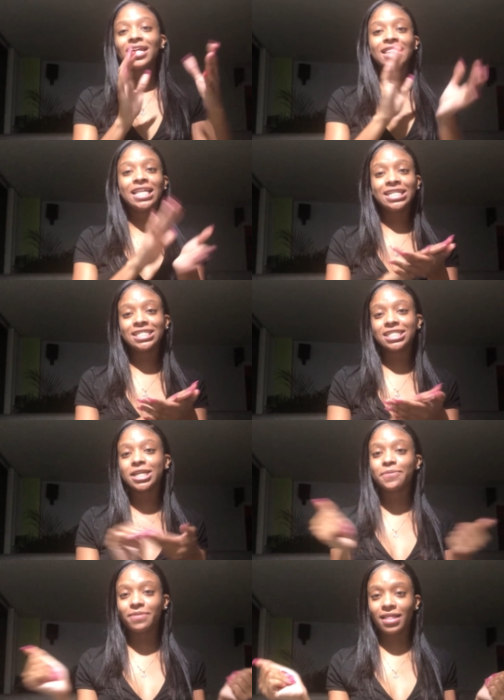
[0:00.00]
this
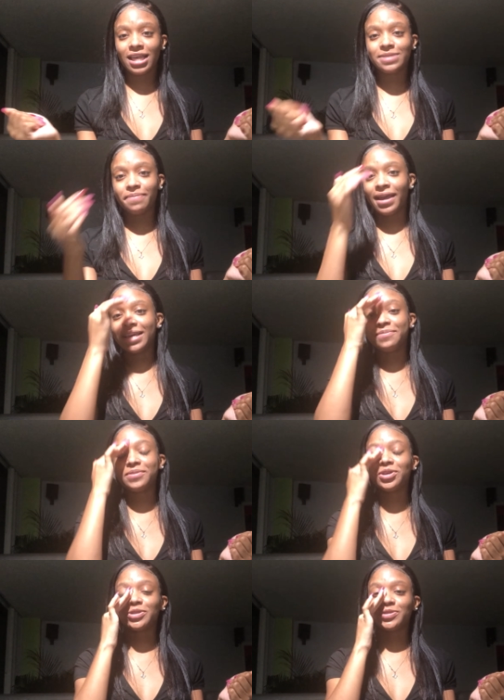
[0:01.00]
took place back in
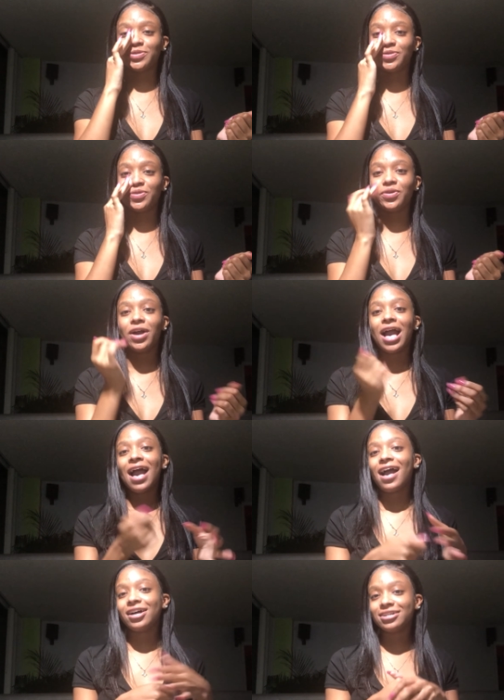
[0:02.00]
middle school.
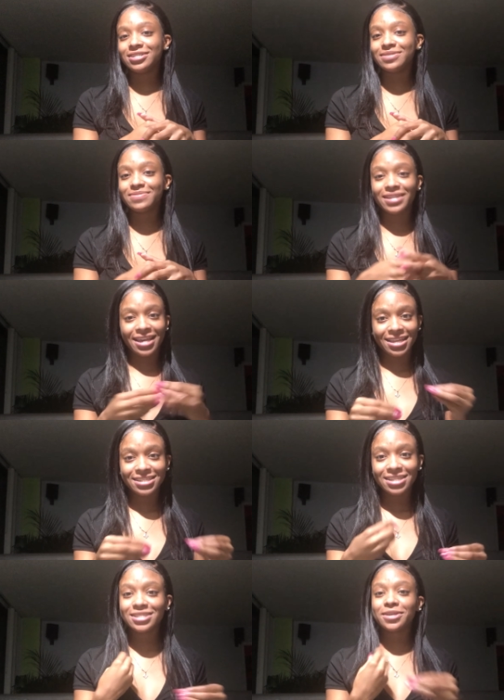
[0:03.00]
Um, yes,
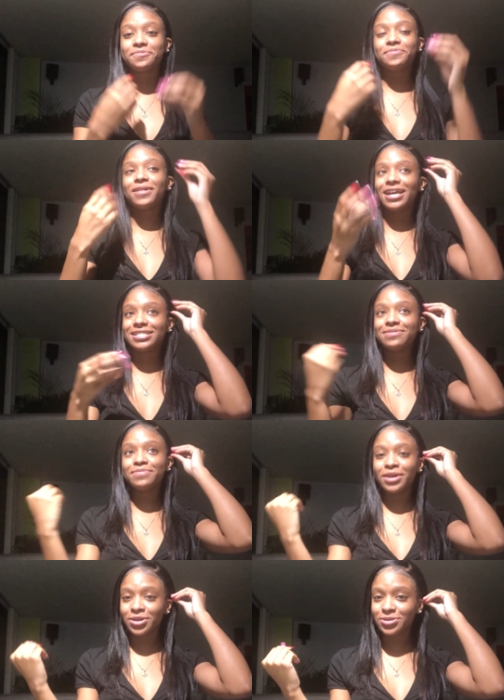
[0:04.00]
it took place in
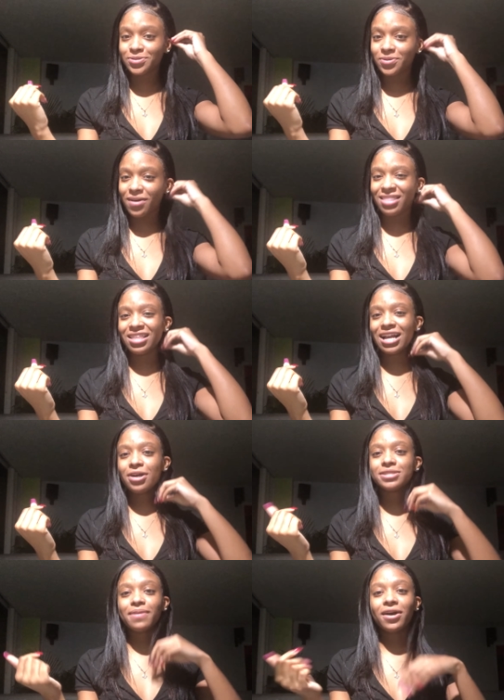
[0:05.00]
middle school. I think I
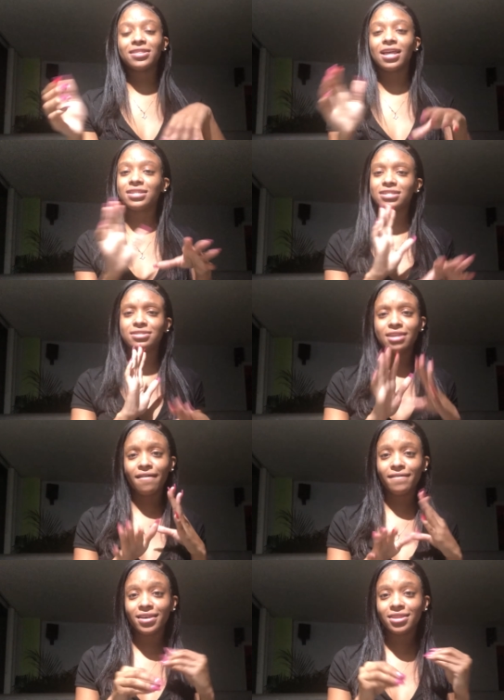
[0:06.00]
was about in like the
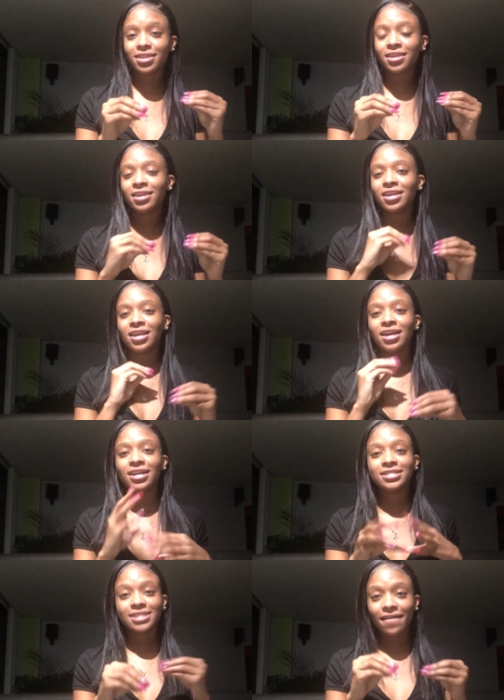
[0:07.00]
seventh,
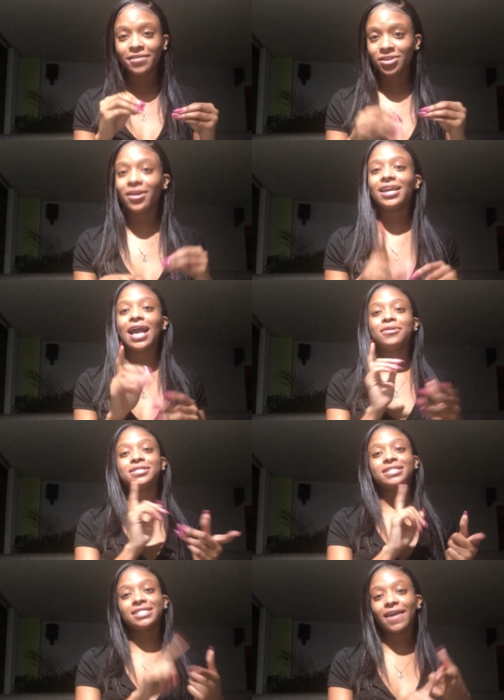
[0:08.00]
seventh grade. Yeah, I
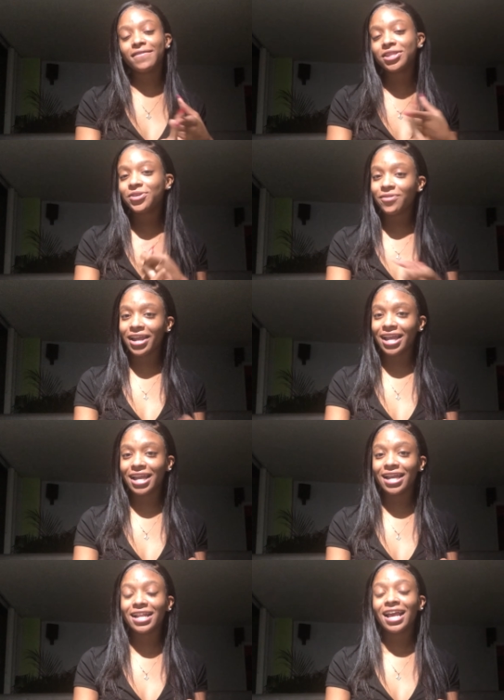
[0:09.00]
was in the seventh
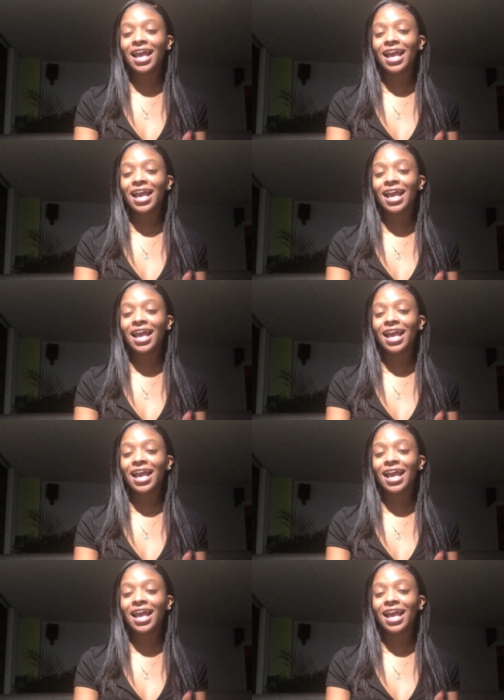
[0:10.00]
grade,